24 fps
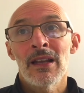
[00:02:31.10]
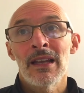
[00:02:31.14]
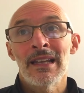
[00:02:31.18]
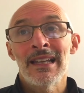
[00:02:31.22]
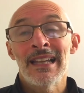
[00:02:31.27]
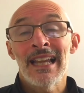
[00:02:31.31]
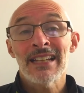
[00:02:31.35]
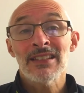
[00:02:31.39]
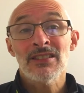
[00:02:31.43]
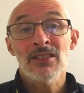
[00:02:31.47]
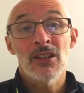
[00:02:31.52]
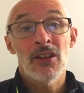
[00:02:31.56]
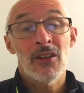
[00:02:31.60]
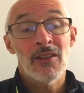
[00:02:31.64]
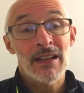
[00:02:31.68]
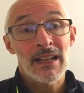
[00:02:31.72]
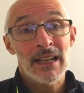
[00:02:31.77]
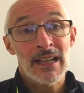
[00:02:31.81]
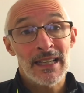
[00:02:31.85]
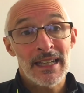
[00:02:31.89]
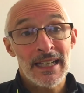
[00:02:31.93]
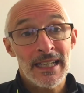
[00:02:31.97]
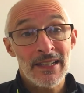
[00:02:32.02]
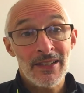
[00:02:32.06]
less
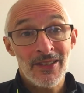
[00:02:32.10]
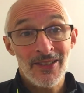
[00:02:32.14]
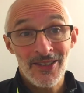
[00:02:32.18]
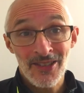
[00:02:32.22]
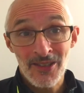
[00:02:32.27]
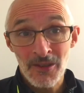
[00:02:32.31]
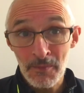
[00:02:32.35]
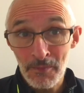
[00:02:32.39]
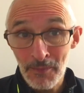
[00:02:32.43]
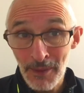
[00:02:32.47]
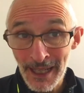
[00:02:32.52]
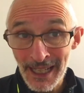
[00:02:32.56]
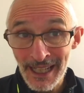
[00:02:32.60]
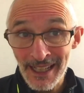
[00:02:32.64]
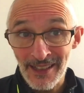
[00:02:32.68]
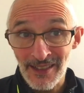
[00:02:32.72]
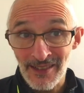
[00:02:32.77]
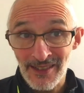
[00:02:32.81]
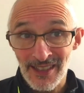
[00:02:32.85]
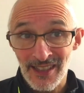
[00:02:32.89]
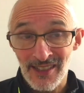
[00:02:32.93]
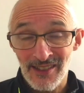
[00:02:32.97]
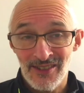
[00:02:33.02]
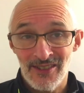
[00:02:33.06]
likely to be
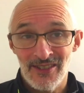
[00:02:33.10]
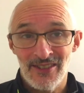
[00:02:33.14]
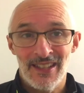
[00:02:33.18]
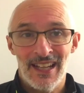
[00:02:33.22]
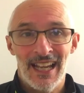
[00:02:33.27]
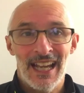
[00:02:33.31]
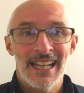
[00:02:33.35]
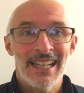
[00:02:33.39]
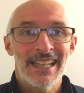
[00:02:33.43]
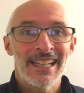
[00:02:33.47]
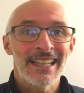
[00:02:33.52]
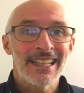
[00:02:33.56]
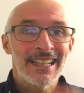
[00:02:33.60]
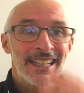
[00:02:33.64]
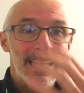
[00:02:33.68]
consistent. And the